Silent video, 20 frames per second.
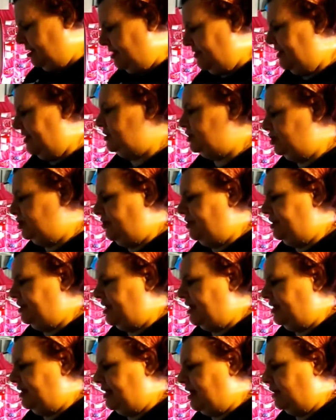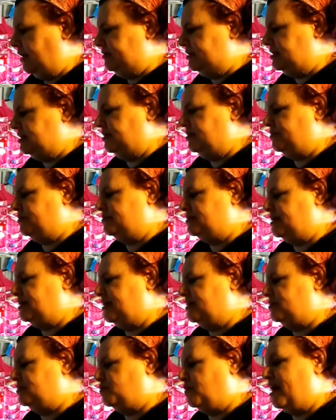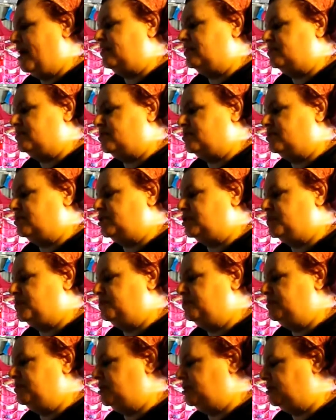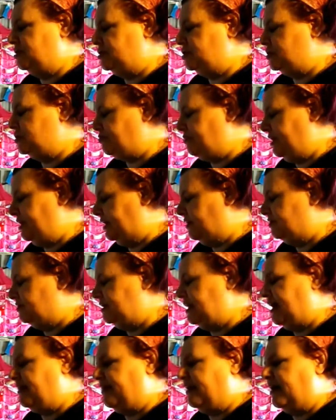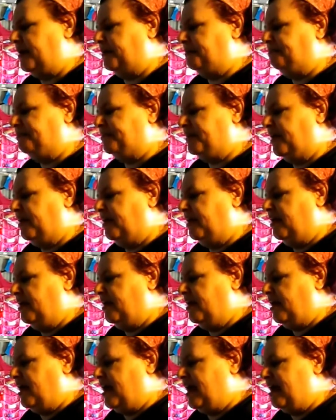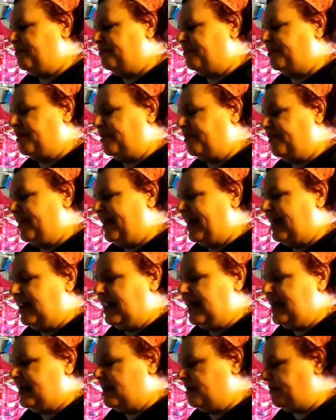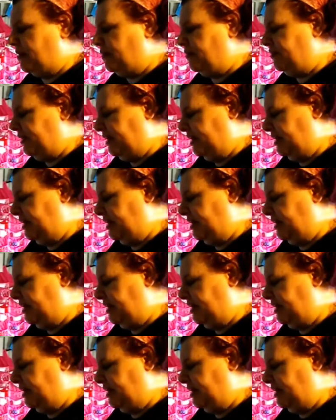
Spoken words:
then showing you how to use it as well. So she's, you know, she's pretty good like that. The thing I like about